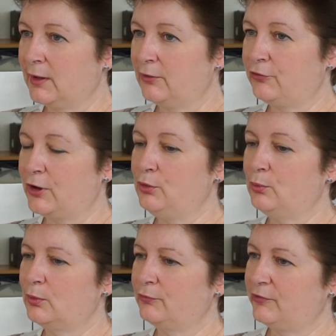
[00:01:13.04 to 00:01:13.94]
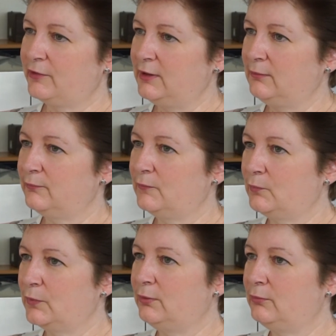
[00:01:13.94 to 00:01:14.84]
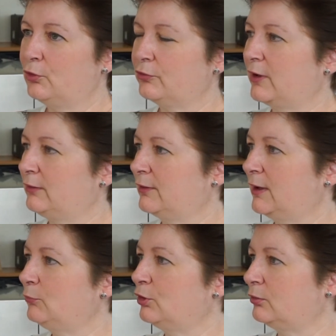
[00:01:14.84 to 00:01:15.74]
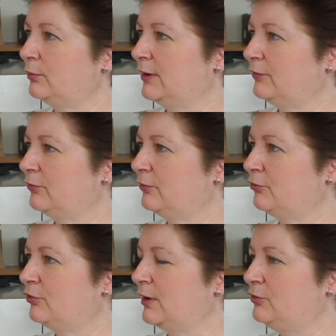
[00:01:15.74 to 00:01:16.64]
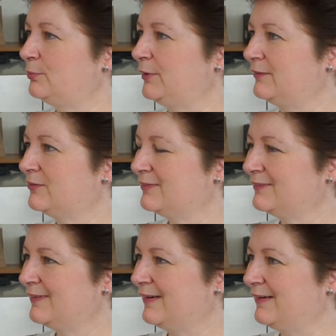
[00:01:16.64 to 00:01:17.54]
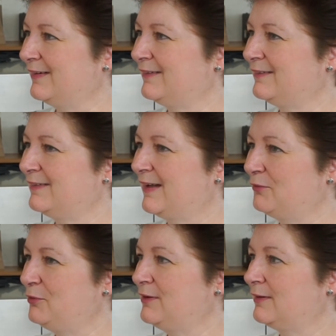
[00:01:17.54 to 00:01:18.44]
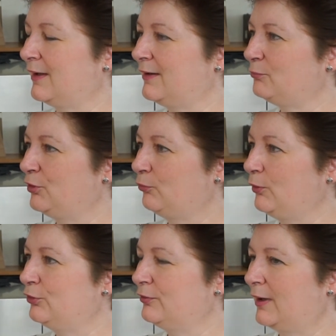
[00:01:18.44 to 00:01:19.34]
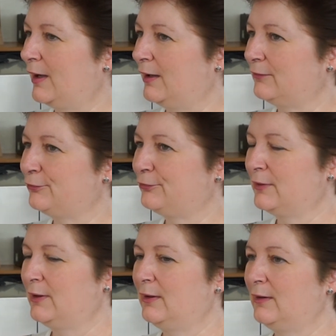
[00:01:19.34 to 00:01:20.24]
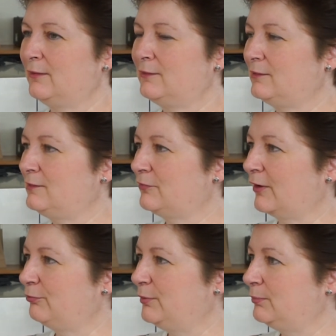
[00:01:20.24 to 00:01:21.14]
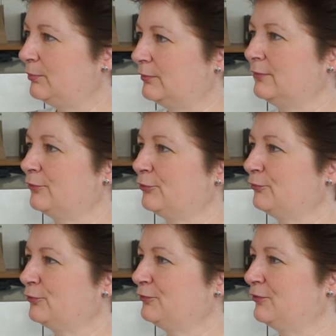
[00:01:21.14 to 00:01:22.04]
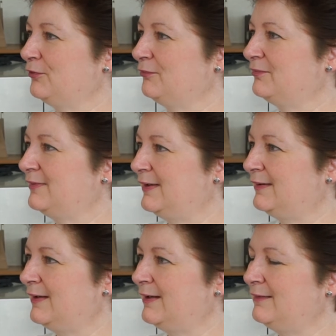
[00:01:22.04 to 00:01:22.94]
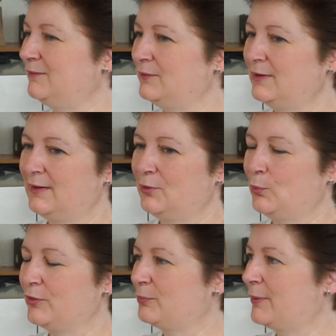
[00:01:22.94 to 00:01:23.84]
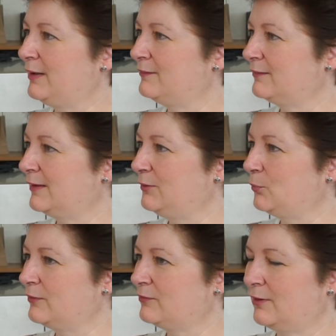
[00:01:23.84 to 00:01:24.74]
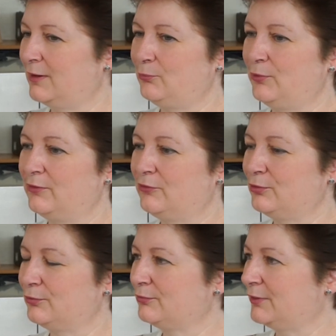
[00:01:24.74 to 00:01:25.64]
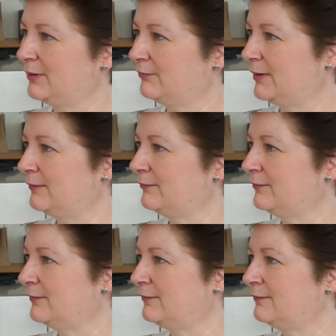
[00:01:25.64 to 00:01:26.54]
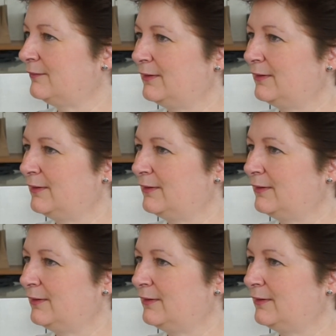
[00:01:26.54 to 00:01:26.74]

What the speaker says: So obviously when lockdown came along, we had to sort of change a bit how we did that, because we couldn't have 65 people or sort of in one space at any one time with children running around and